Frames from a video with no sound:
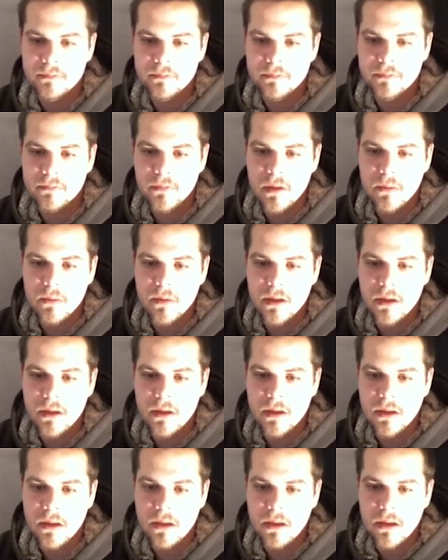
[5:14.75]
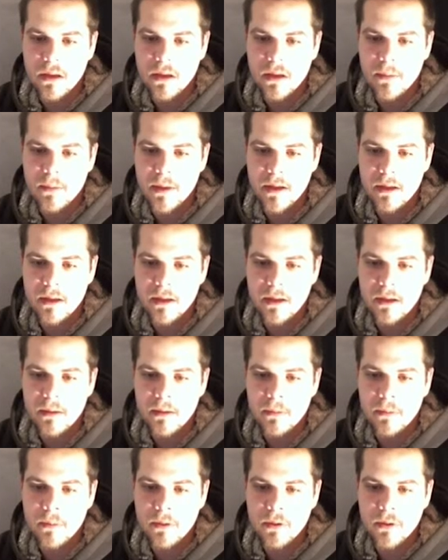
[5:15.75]
And we're just going to come in,
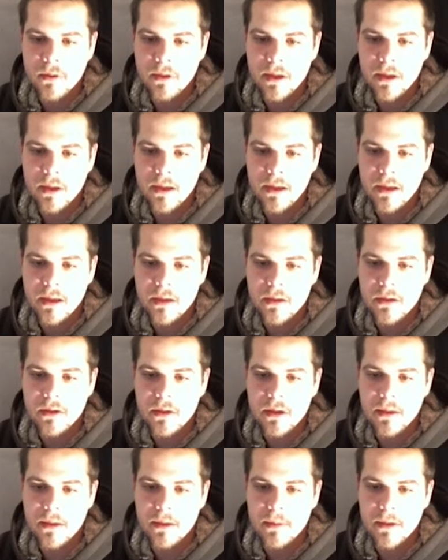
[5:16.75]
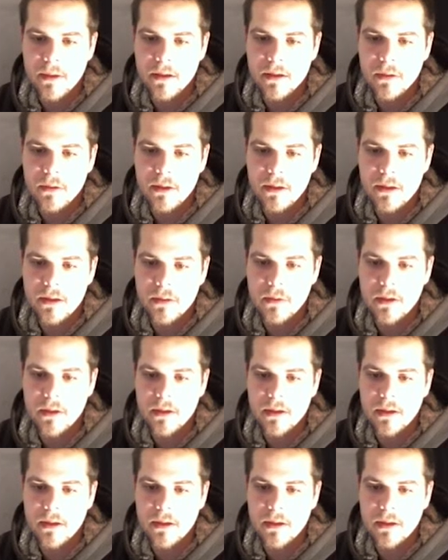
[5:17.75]
pull that color, and drop it in the rest of the way.